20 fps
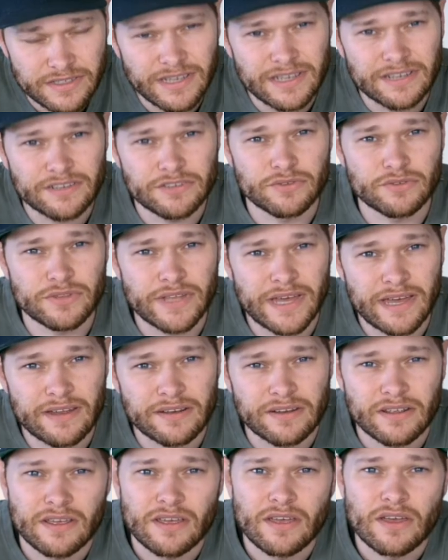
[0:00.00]
and do
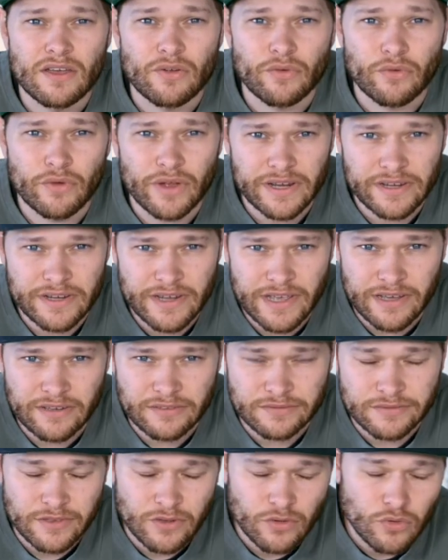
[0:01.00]
that right
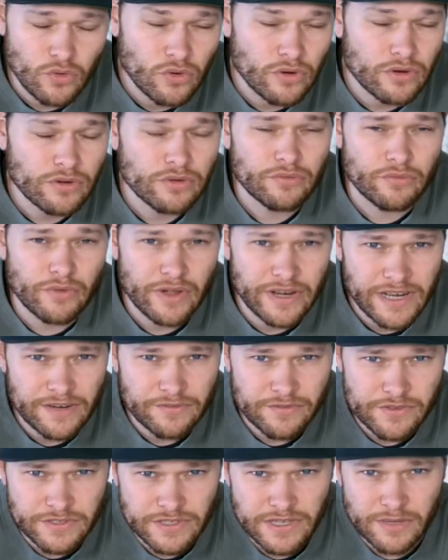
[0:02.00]
now, or right
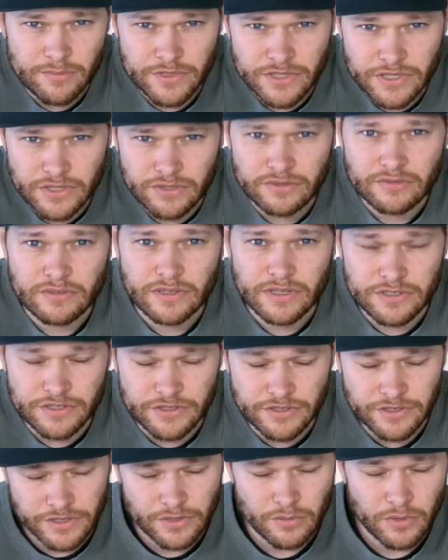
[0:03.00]
after this episode,
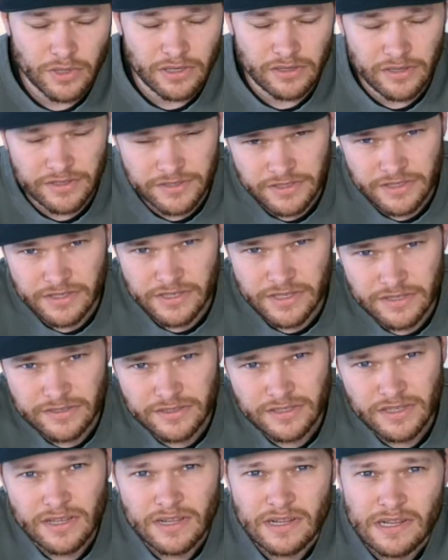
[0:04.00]
because you're going to want to listen to
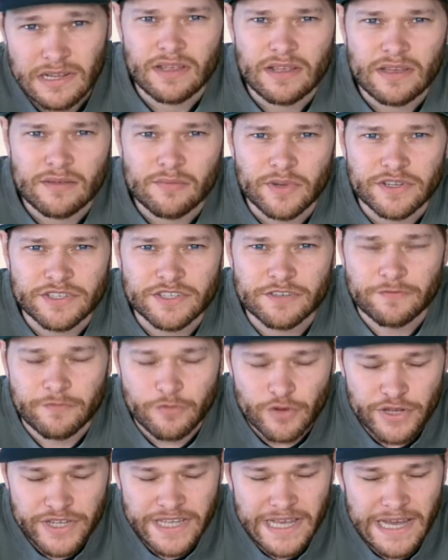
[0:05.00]
this. But it's a
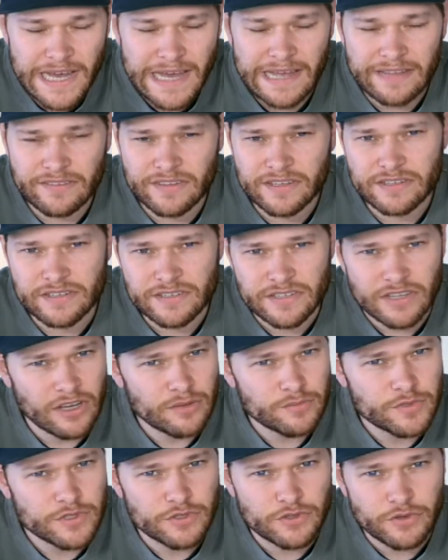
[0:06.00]
free guide that just
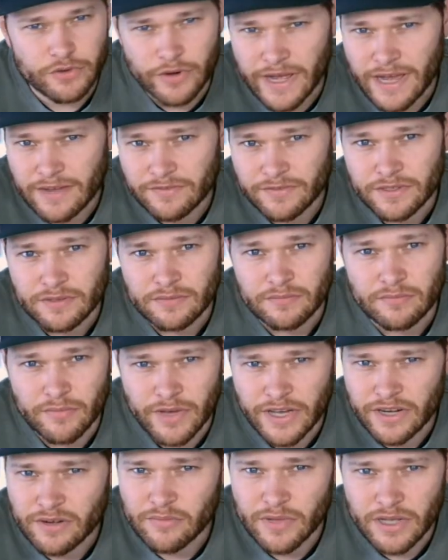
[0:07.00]
helps you craft
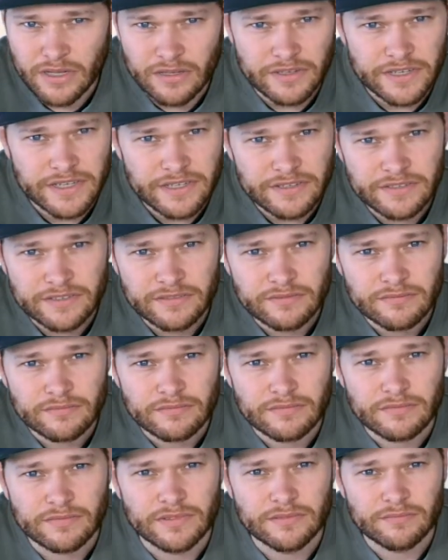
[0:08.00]
better melodies.
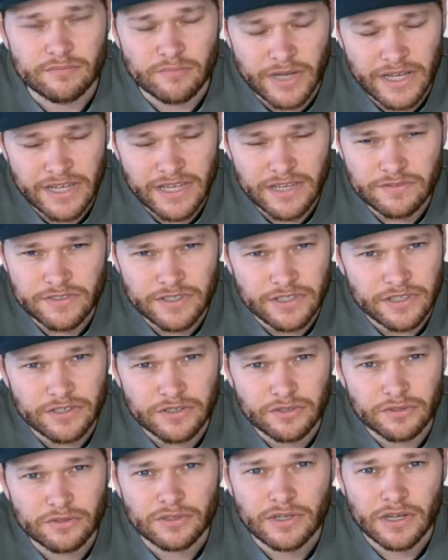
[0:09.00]
My gift to
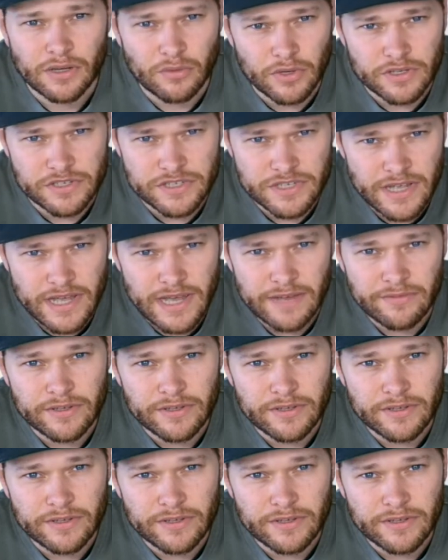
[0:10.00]
you. I want you to have